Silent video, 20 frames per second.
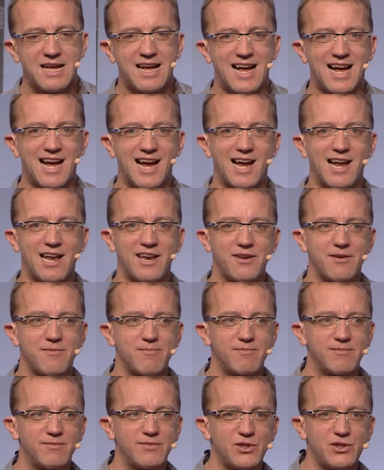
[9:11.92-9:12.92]
And
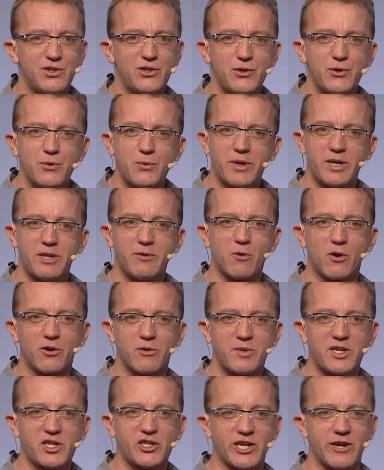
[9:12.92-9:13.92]
do you really want to
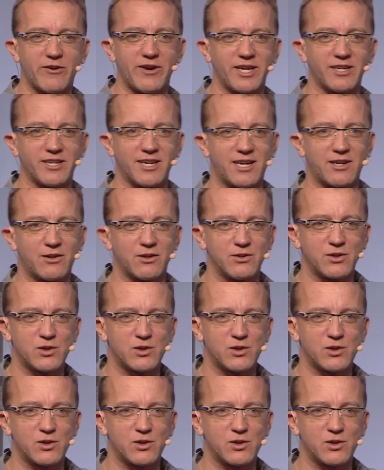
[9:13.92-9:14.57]
be sharing that on